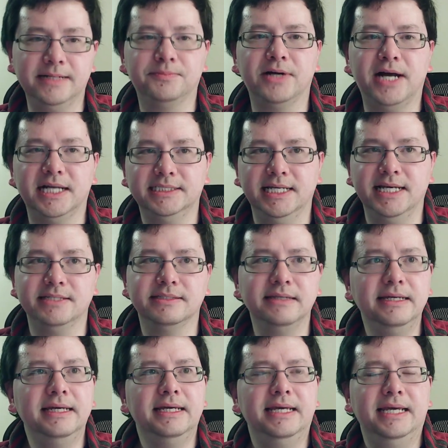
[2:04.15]
process
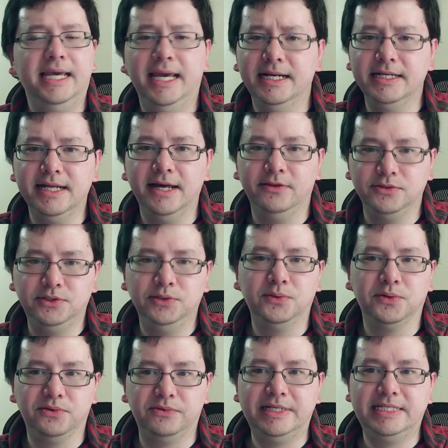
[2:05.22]
in another two
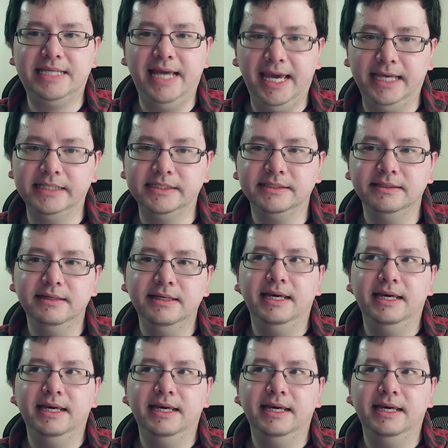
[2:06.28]
or three days.